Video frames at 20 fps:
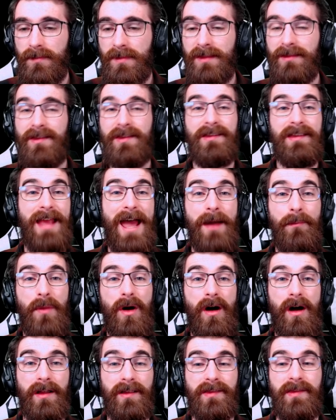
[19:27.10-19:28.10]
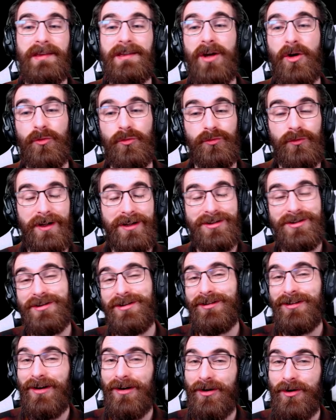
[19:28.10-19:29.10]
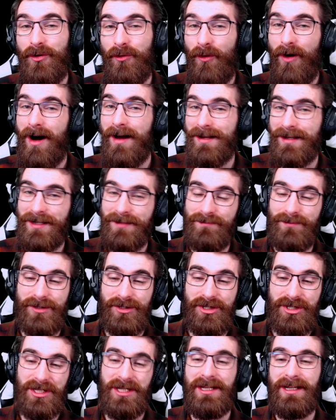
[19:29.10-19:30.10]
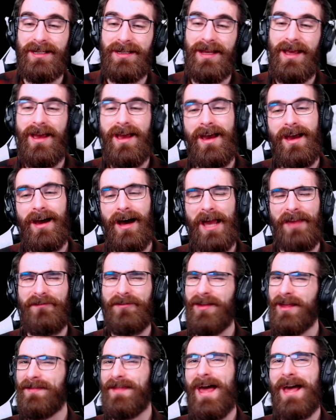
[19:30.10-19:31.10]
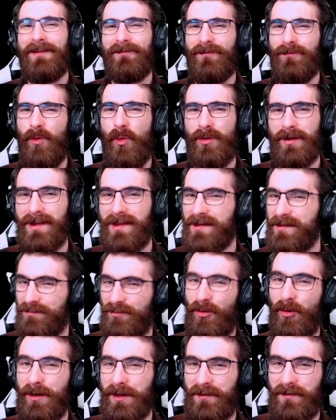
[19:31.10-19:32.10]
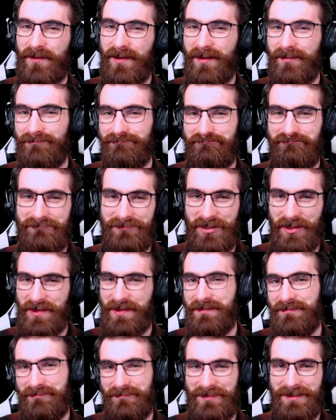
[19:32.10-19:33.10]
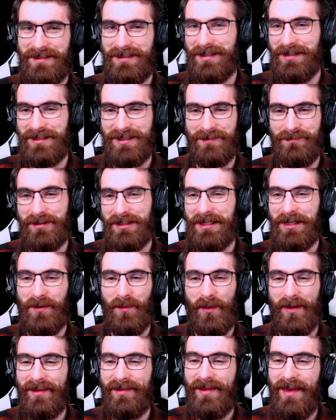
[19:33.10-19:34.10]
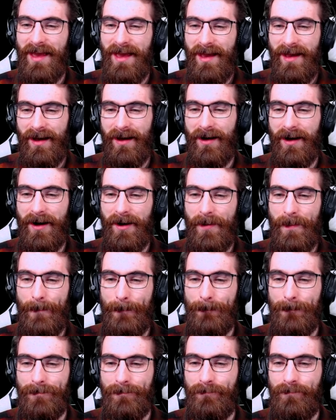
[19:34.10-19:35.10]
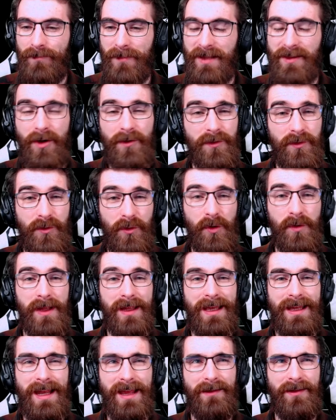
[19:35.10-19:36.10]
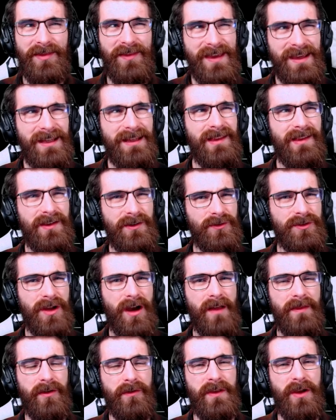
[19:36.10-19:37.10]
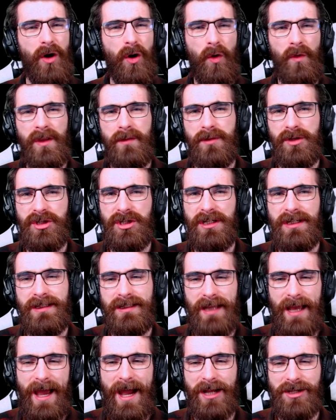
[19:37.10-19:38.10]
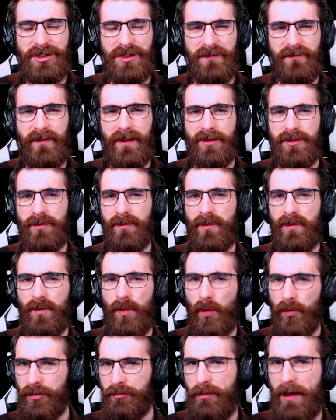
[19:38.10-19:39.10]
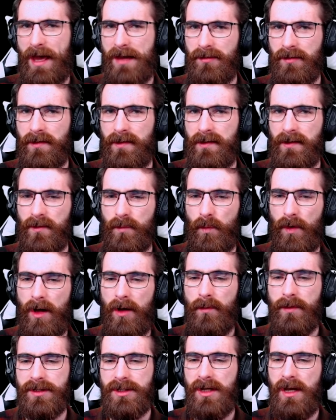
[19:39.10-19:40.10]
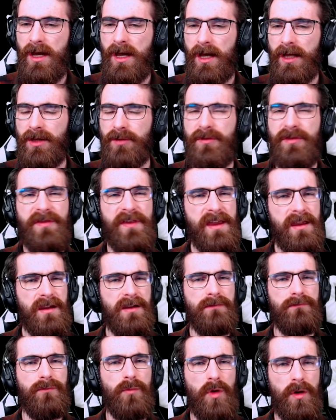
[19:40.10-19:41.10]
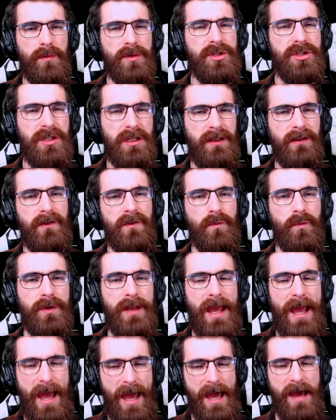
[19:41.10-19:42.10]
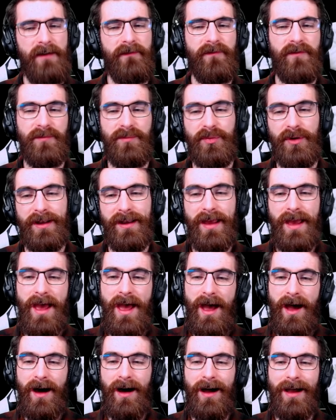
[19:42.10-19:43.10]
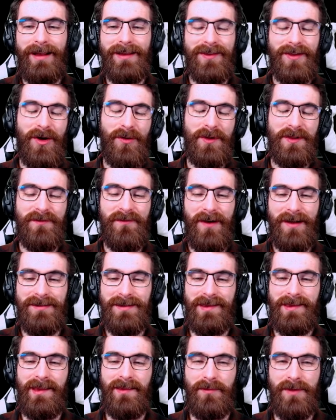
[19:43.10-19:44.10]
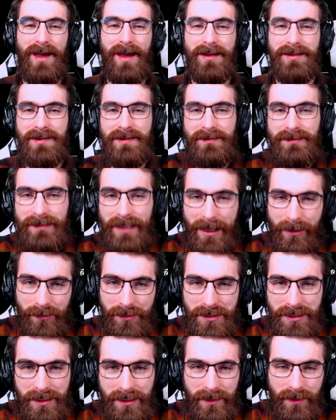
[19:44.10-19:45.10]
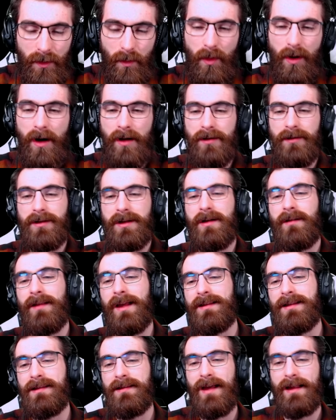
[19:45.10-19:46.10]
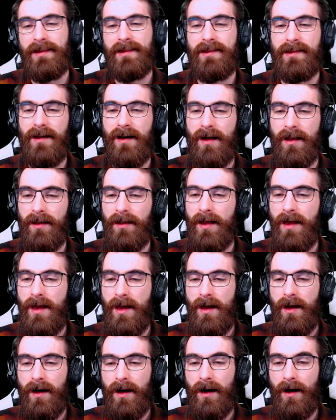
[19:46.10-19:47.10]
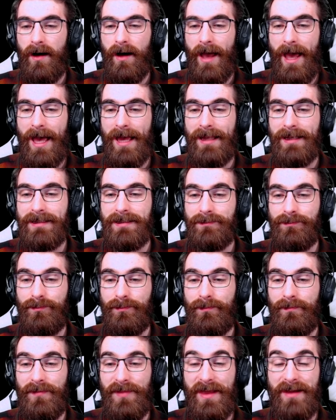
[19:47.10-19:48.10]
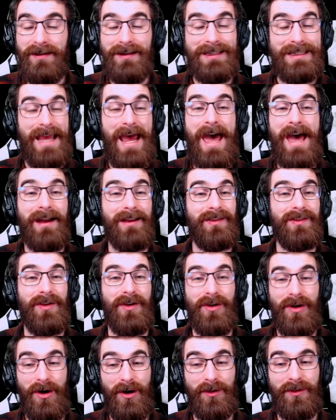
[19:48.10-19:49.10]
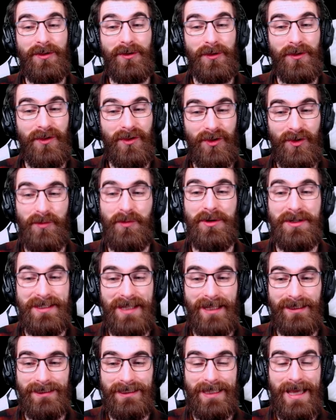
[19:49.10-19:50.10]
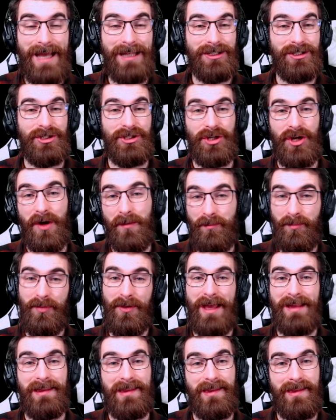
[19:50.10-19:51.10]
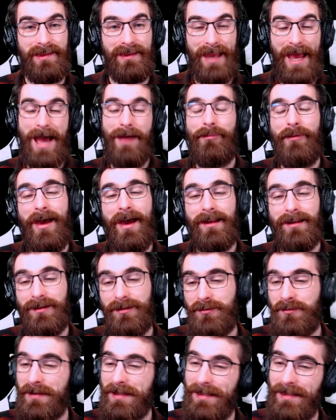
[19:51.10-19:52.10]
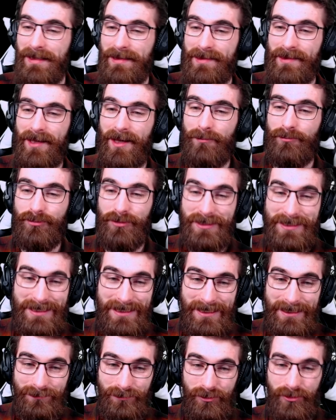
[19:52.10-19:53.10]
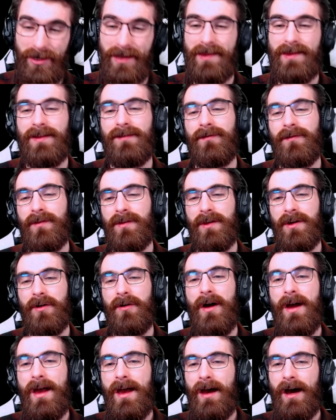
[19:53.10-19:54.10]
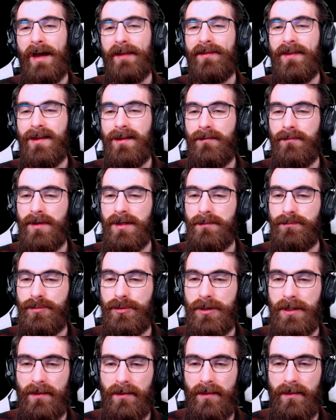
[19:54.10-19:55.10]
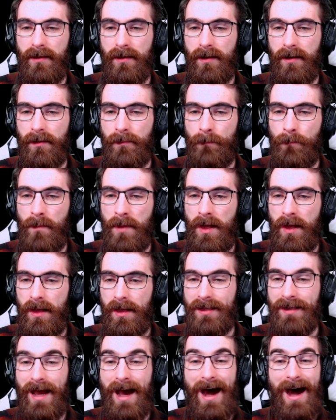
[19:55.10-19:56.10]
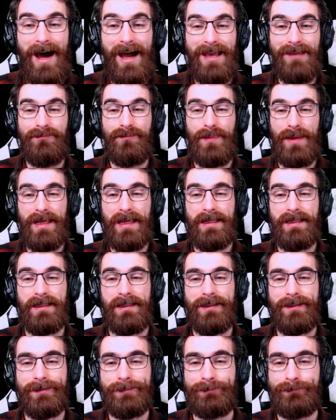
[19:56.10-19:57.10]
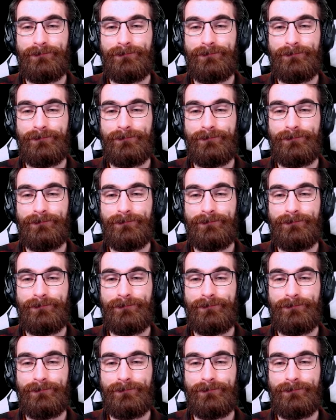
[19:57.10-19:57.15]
Snapmaws, the original aquatic machine. I feel like that warrants some points for them just to begin with. It's also cool that, and I think in Zero Dawn, they're the only machine to actually feature solar panels as well, which you'd think more machines would have. But it's always fun to see them kind of just lounging in the water, collecting that sun. And their attacks are also super deadly. That jump and snap at you is pretty impressive. So I think I'm going to put them in high beta.